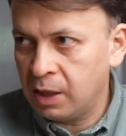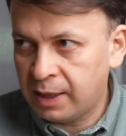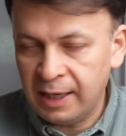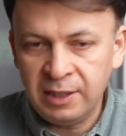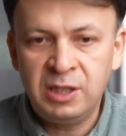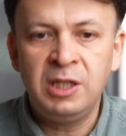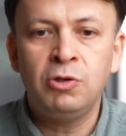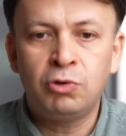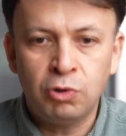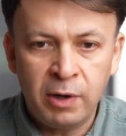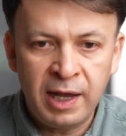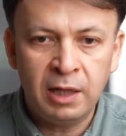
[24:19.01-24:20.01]
continue
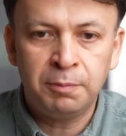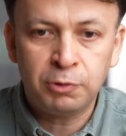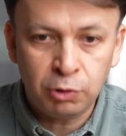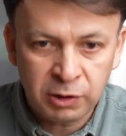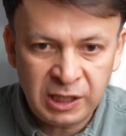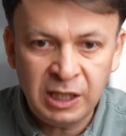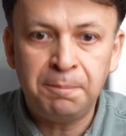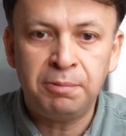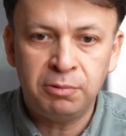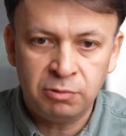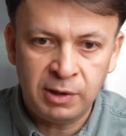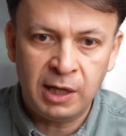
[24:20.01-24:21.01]
to help to keep
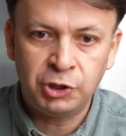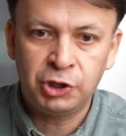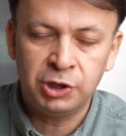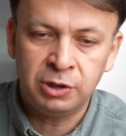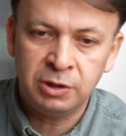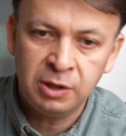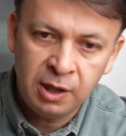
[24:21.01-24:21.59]
Russian